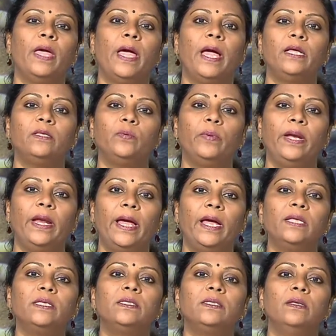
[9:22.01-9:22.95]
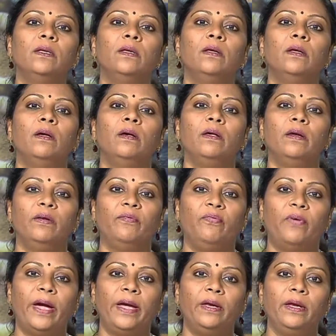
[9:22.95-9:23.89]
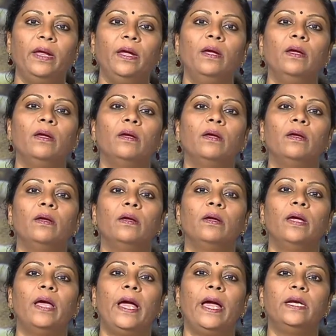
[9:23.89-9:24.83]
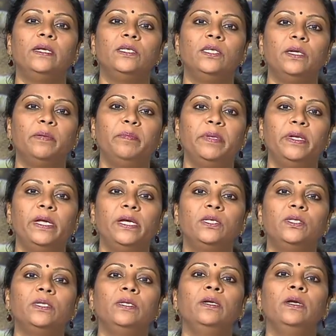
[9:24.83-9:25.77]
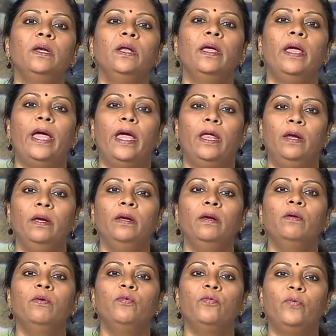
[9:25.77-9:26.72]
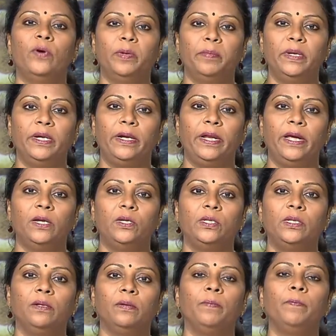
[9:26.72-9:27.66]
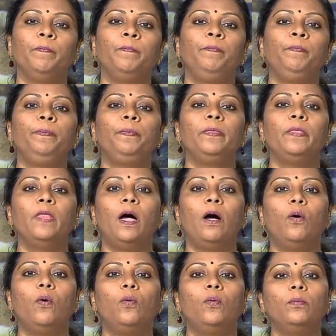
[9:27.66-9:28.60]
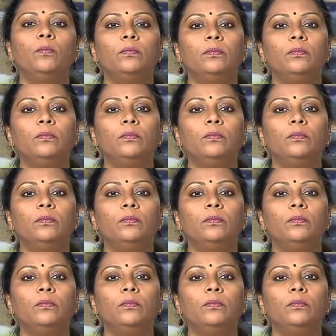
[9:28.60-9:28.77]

as well as refining and germination and fermentation. Now,